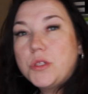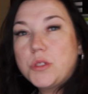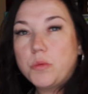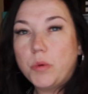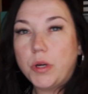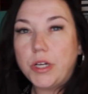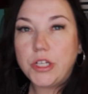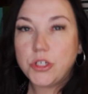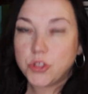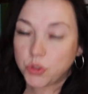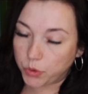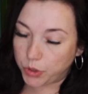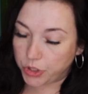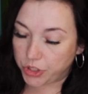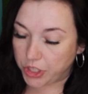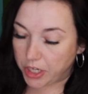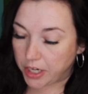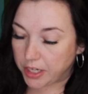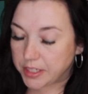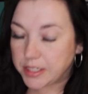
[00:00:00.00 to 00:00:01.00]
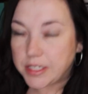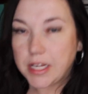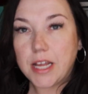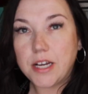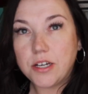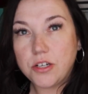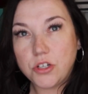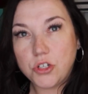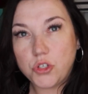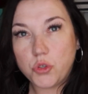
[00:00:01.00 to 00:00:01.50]
Suwanee, Georgia,
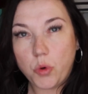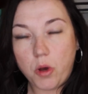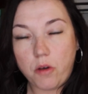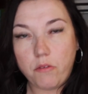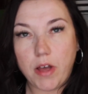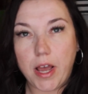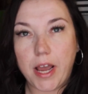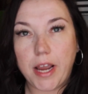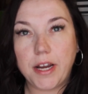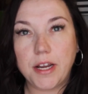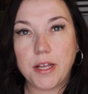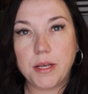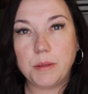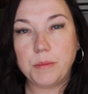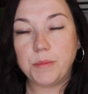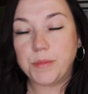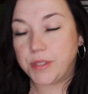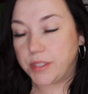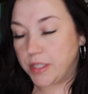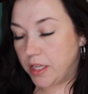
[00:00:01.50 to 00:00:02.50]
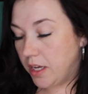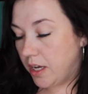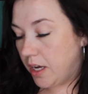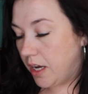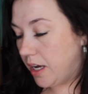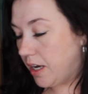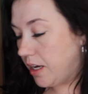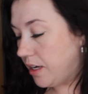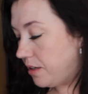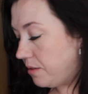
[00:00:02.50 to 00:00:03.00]
10 to 12 items
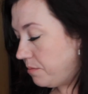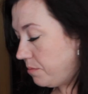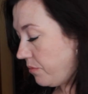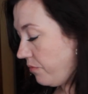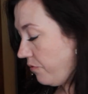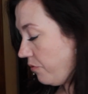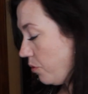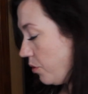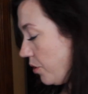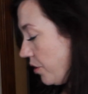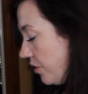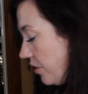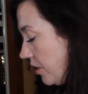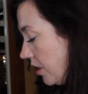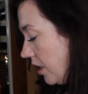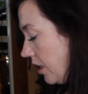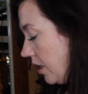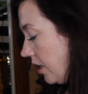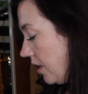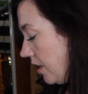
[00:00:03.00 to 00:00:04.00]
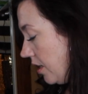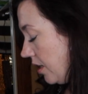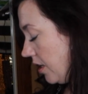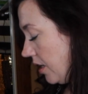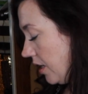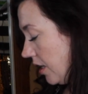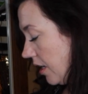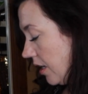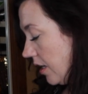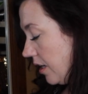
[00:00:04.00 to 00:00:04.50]
for the
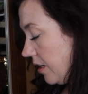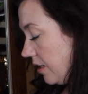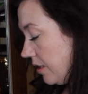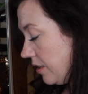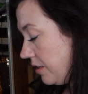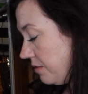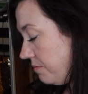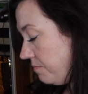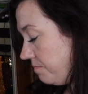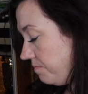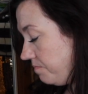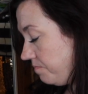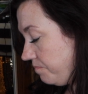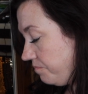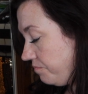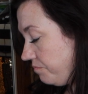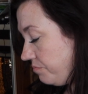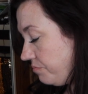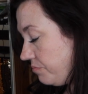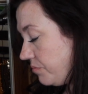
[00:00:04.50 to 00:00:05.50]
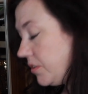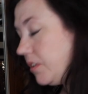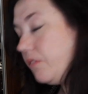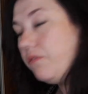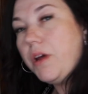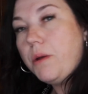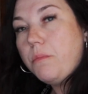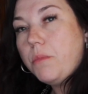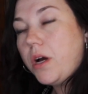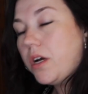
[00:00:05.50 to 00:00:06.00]

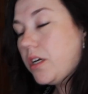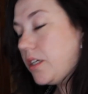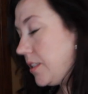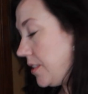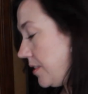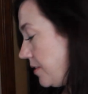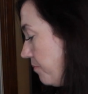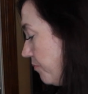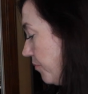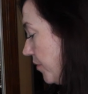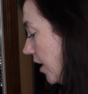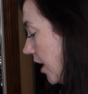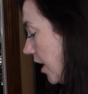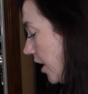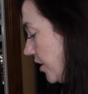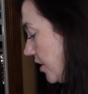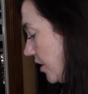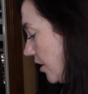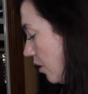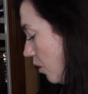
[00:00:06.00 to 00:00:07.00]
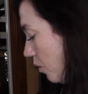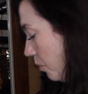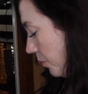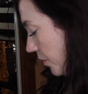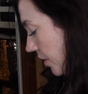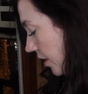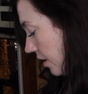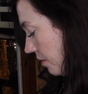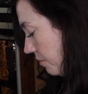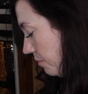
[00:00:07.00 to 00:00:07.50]
fun box. I did
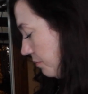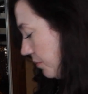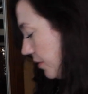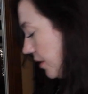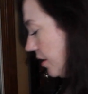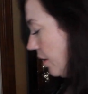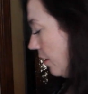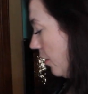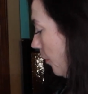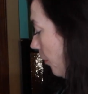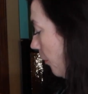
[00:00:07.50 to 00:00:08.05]
open it, but